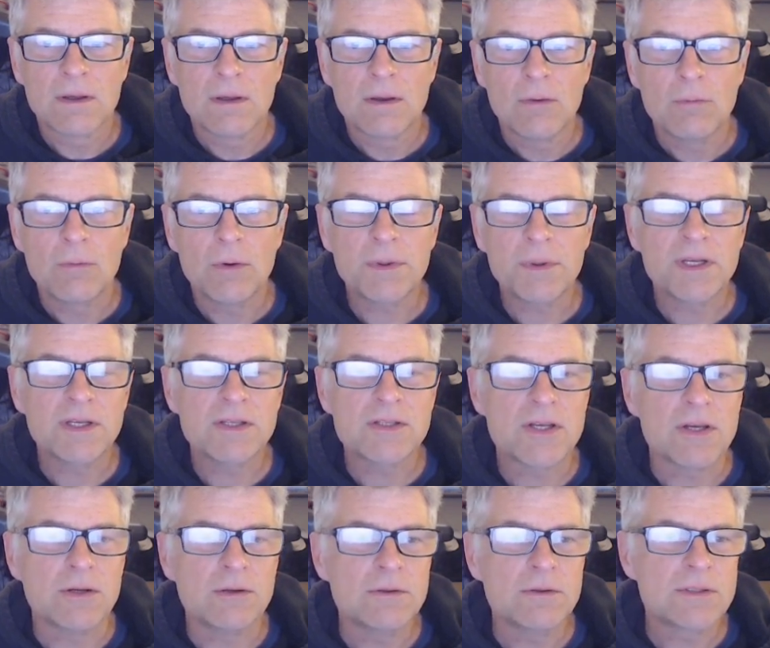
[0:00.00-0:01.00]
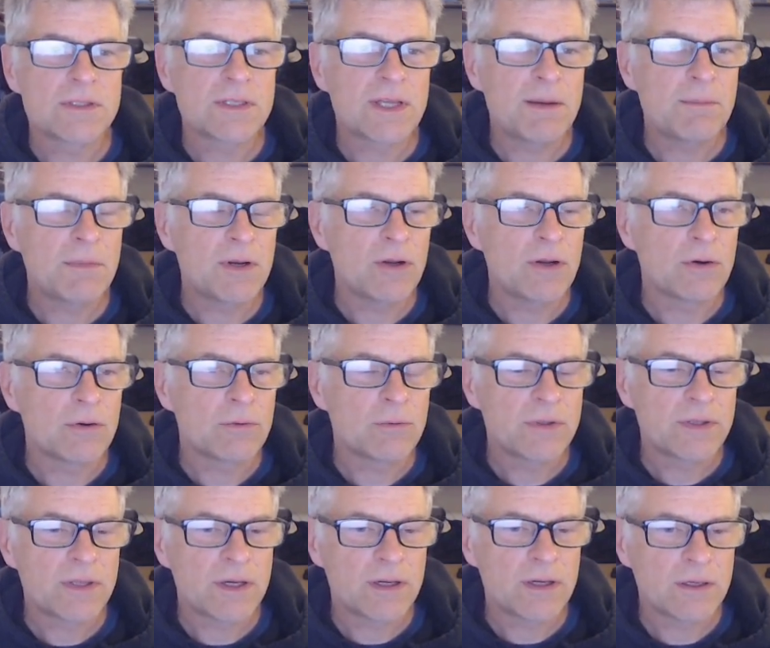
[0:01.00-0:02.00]
What we're going to do is come along
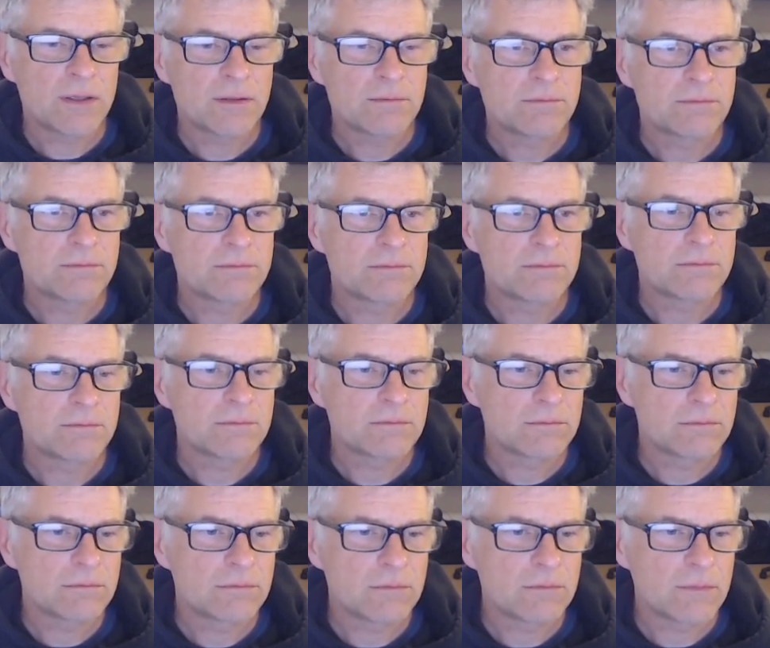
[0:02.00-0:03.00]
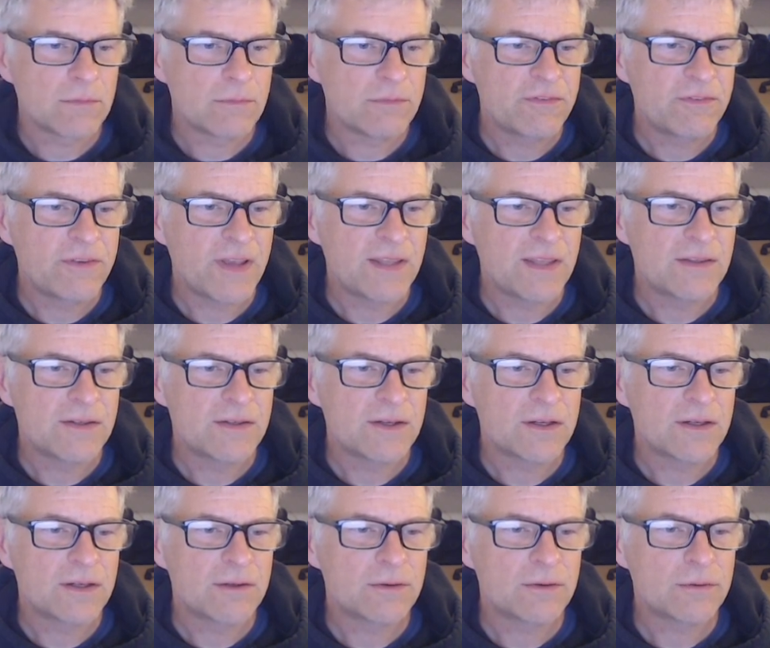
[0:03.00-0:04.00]
with our
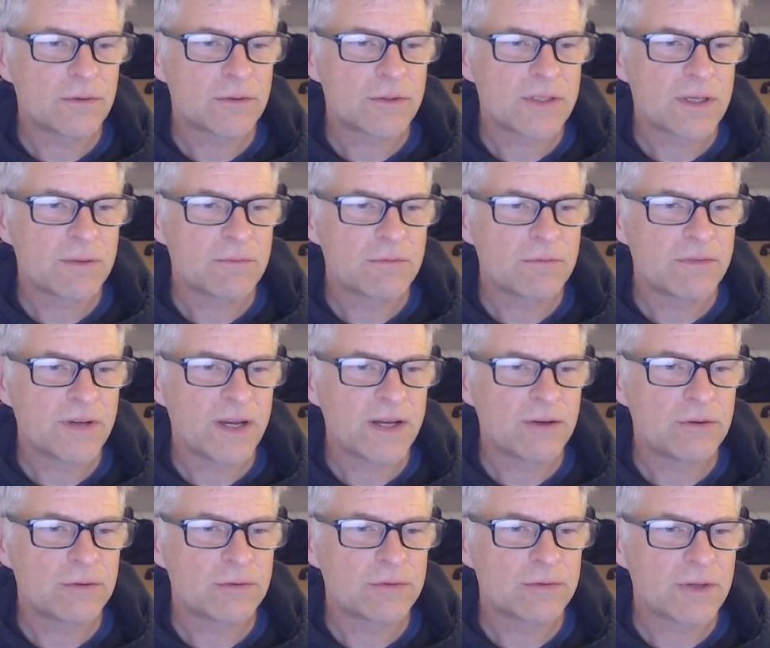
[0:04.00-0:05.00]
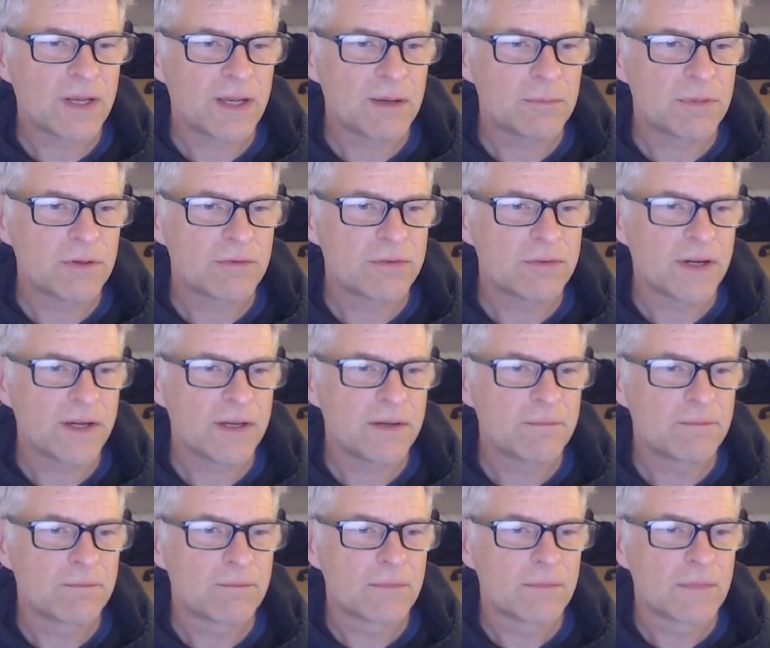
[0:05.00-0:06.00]
Fender or some valve amplifier,
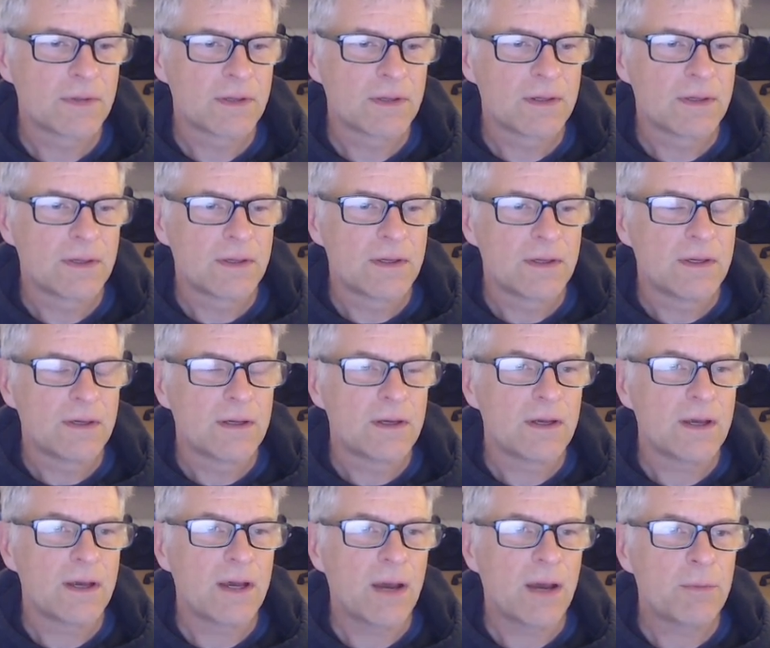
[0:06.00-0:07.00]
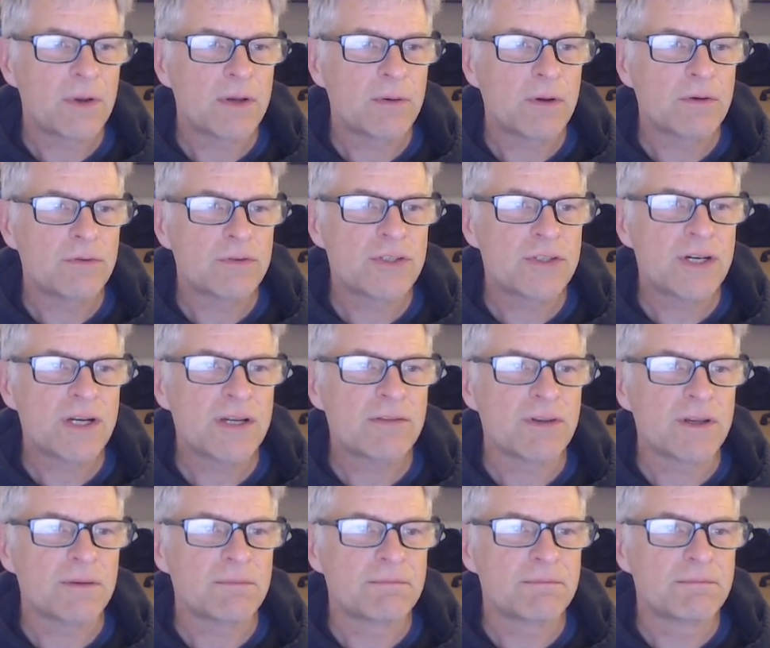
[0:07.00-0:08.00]
and we're going to overdrive it.